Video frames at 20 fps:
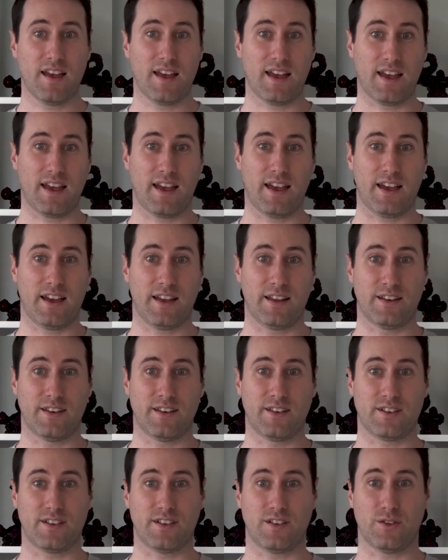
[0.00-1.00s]

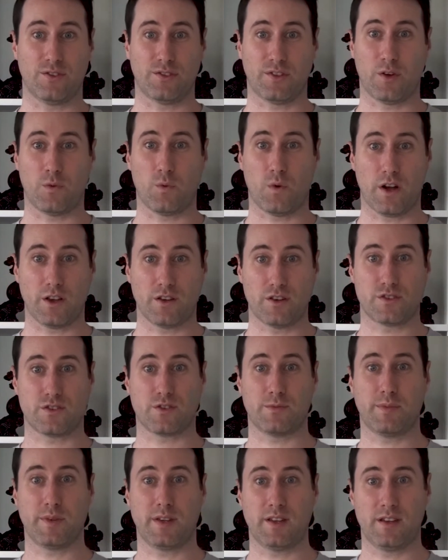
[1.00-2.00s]
and also why you
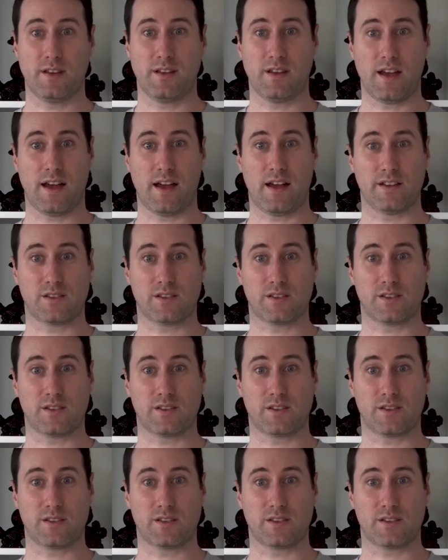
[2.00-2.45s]
should be